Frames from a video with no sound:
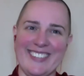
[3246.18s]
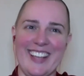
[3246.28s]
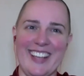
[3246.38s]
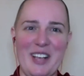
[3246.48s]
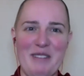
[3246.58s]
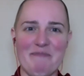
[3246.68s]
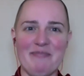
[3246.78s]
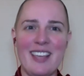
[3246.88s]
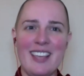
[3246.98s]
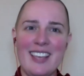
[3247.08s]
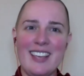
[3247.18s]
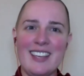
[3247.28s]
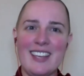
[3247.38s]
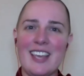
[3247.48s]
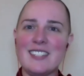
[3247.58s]
um,
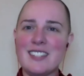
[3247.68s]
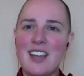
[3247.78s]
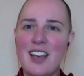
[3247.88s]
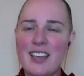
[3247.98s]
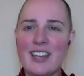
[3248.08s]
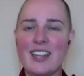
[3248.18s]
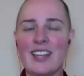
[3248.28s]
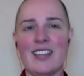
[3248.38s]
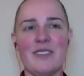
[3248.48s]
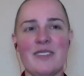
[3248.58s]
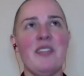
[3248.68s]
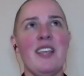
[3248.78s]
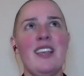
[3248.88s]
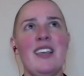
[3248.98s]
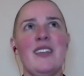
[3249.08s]
it's taught in a,
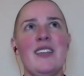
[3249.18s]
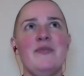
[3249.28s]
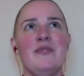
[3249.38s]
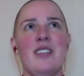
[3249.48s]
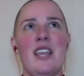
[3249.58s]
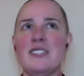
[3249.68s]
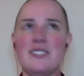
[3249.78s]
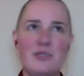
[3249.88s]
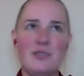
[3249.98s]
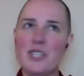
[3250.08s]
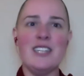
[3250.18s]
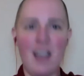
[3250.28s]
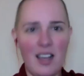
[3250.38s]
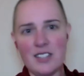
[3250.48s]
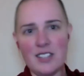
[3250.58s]
it's really
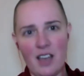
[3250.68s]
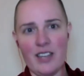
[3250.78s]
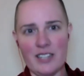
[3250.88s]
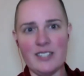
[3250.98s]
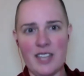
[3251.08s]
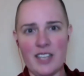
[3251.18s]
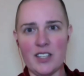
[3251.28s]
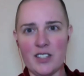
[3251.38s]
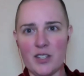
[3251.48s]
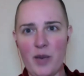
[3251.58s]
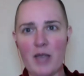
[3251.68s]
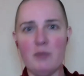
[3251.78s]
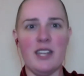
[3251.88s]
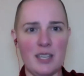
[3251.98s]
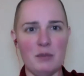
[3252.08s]
not taught in a secular way,
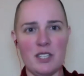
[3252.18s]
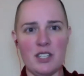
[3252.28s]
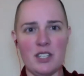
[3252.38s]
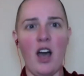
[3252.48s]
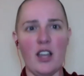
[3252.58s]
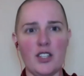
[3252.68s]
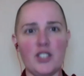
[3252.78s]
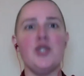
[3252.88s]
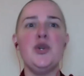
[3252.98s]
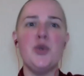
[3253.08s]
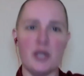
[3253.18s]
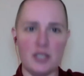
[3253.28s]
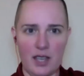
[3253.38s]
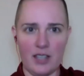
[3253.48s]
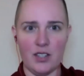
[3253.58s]
but it can be taught to a
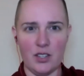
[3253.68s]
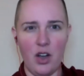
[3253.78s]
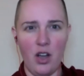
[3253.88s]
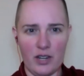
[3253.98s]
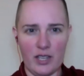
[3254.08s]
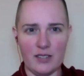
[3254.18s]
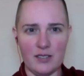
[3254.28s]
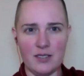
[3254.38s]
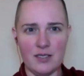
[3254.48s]
secular audience.